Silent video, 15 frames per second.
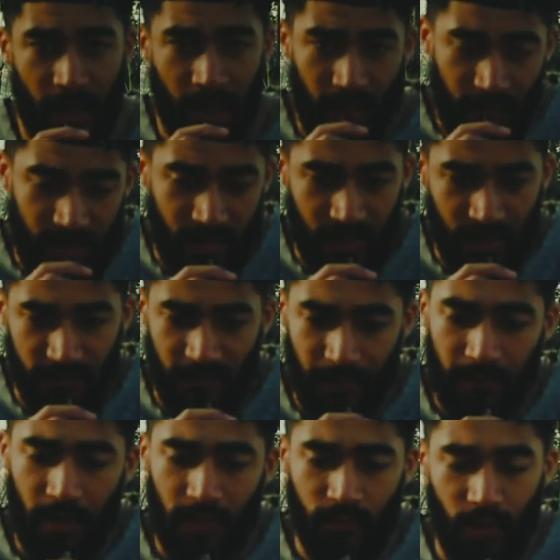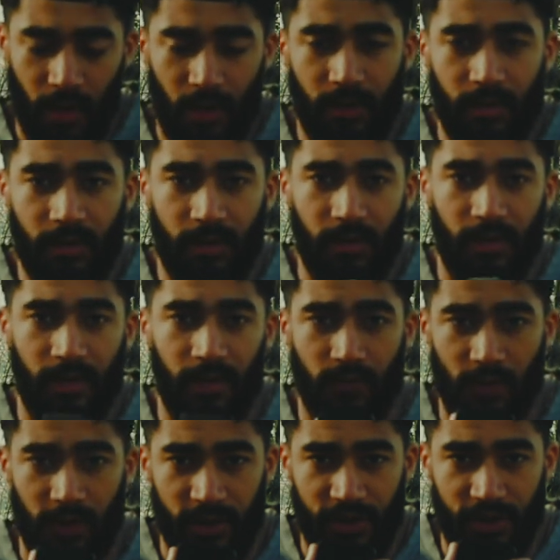And if I'm not wrong, in
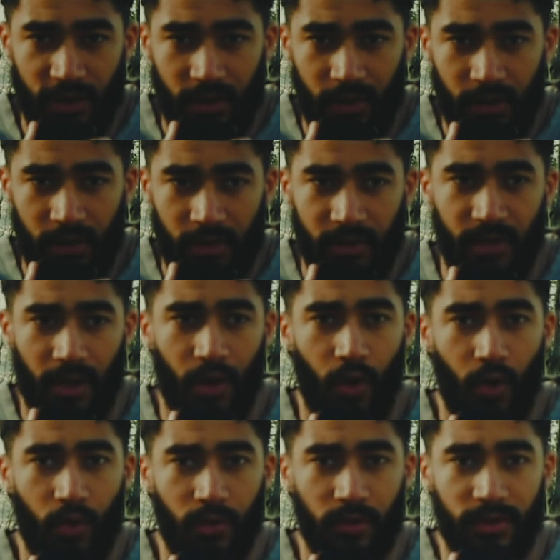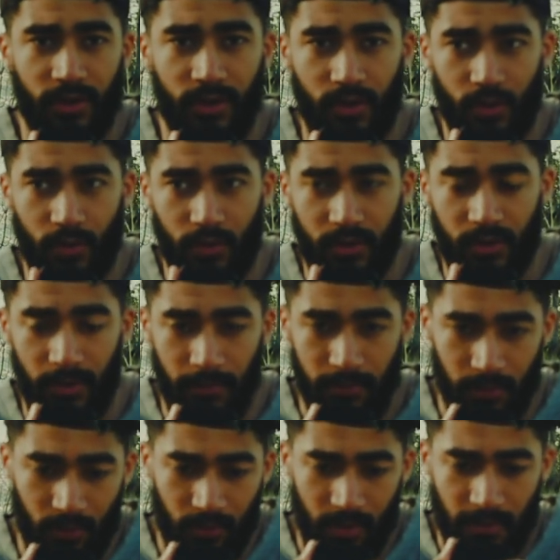Russia, they only do the
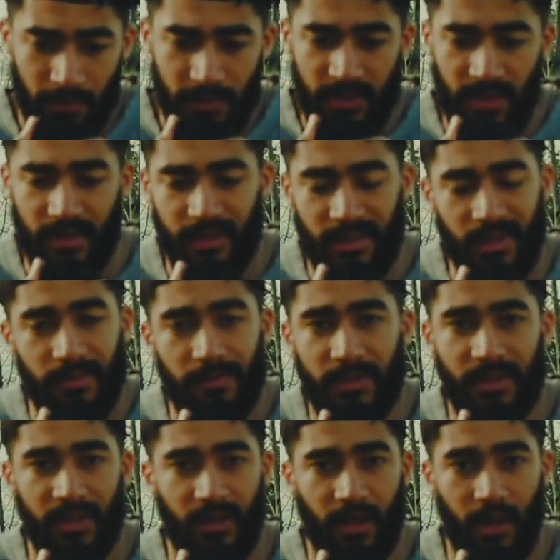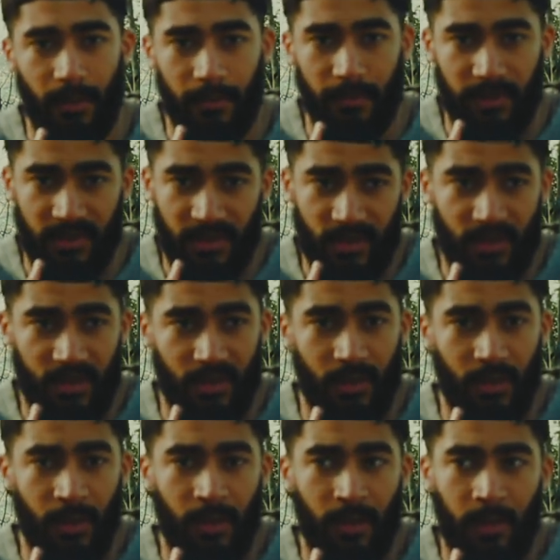pull-ups and dips in competition.
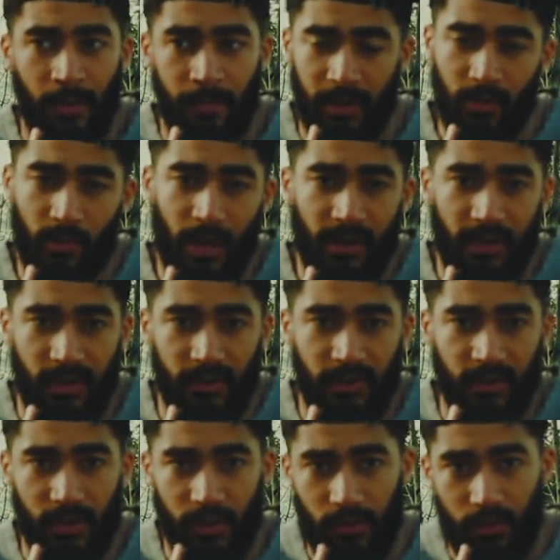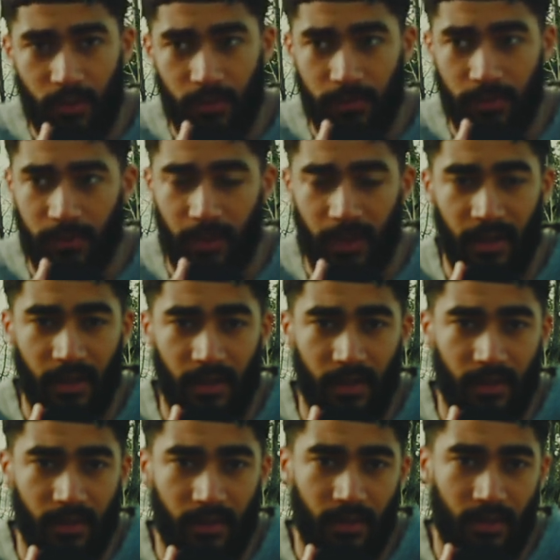Meanwhile, here in Europe and
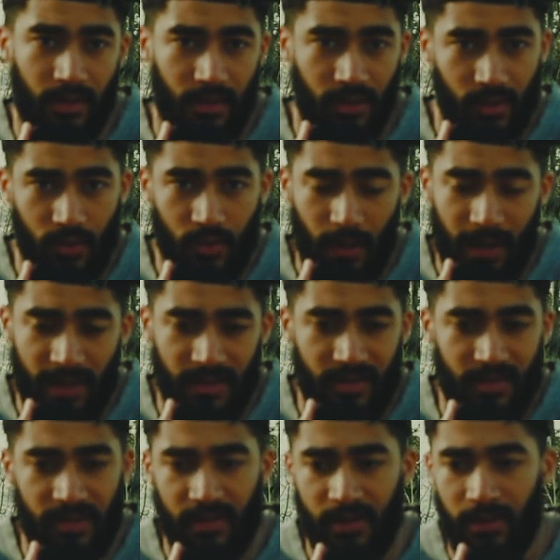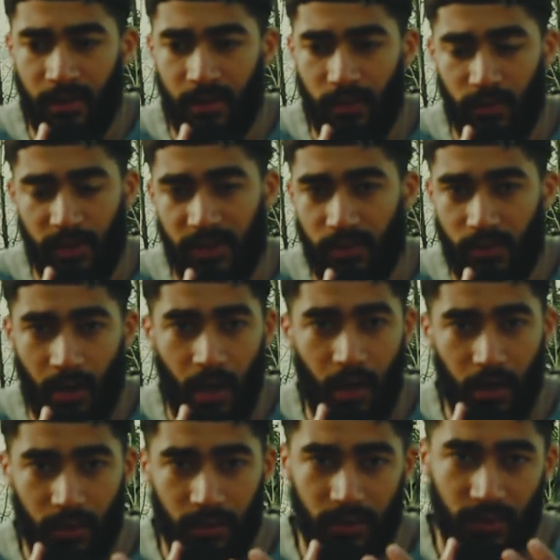in the US, we do all
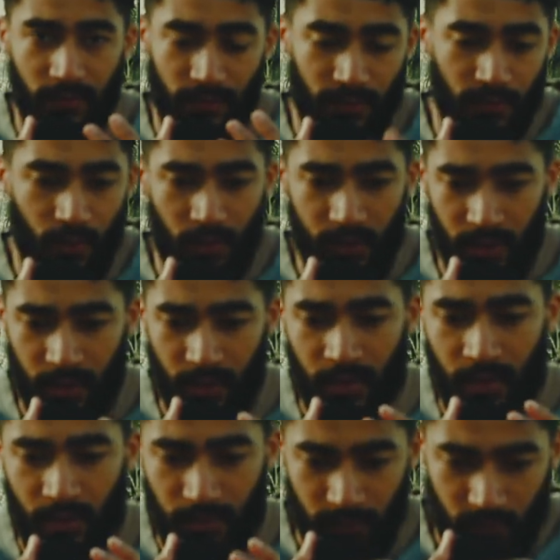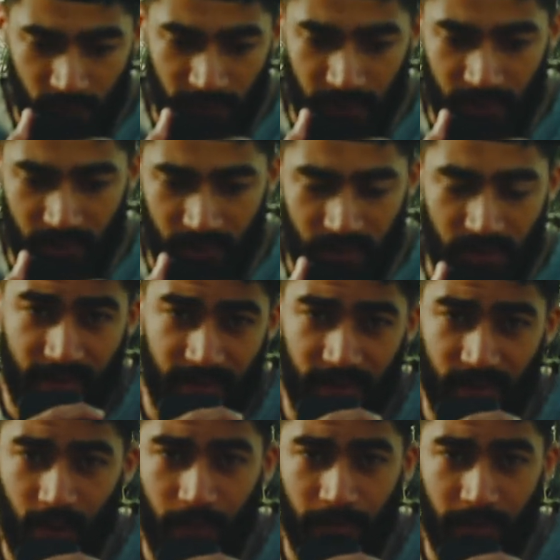the 4 movements. In
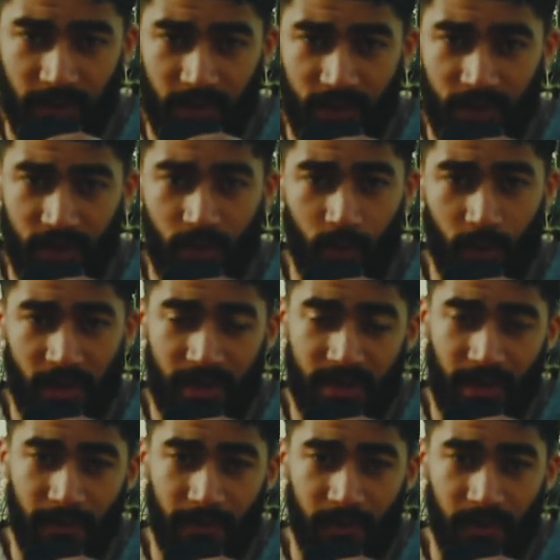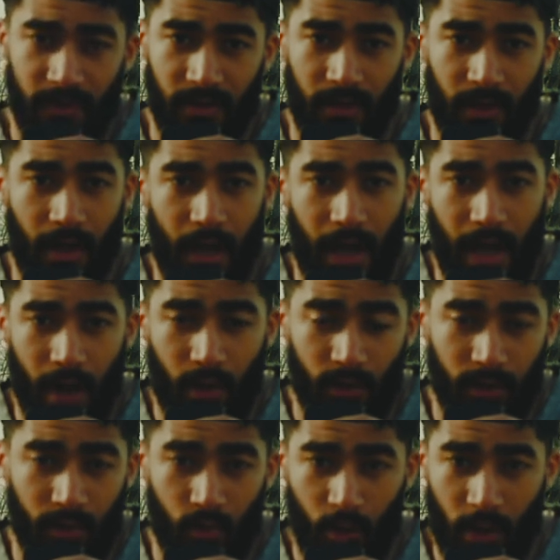competition, we attempt our
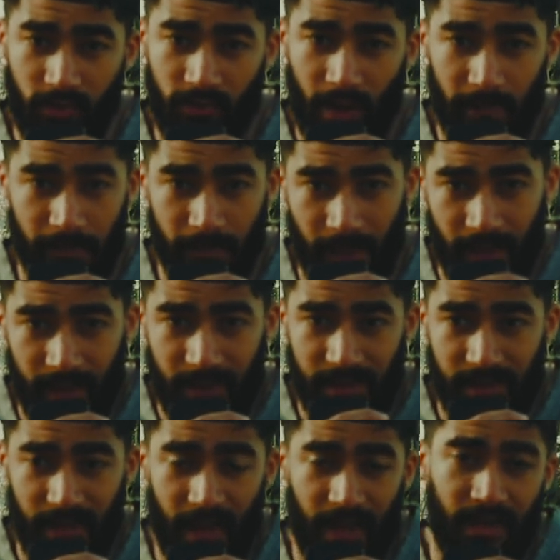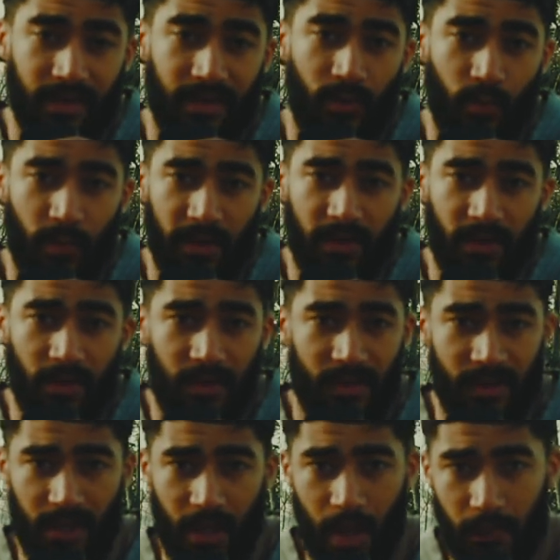1 rep max, and the winner is
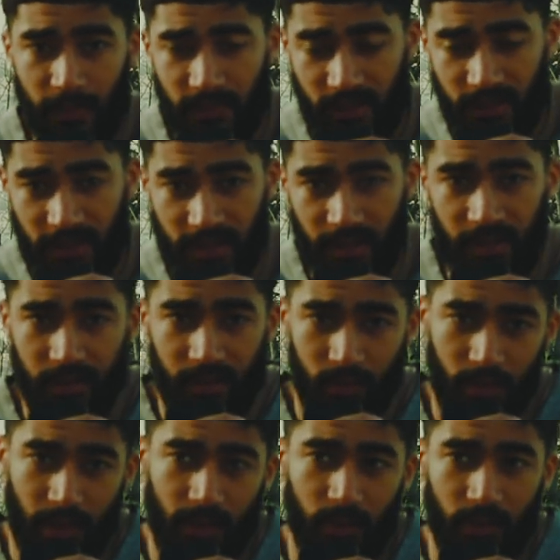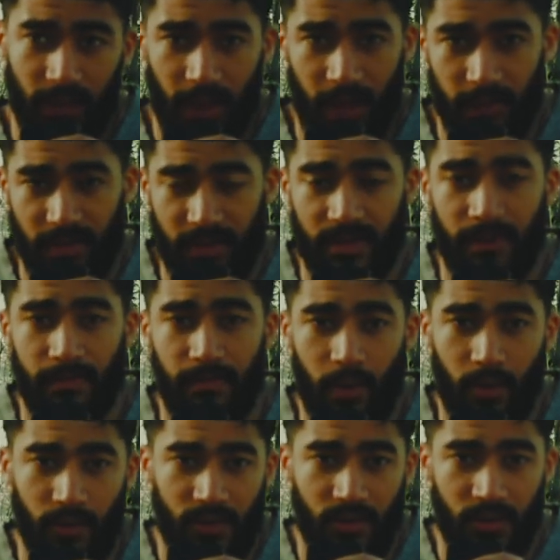obviously the one who carries the
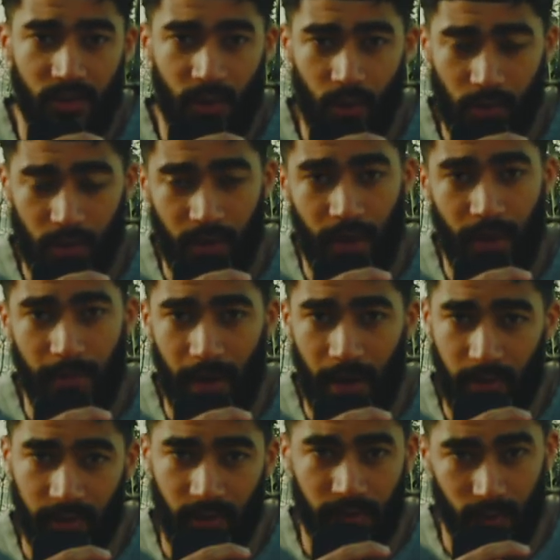most total amount of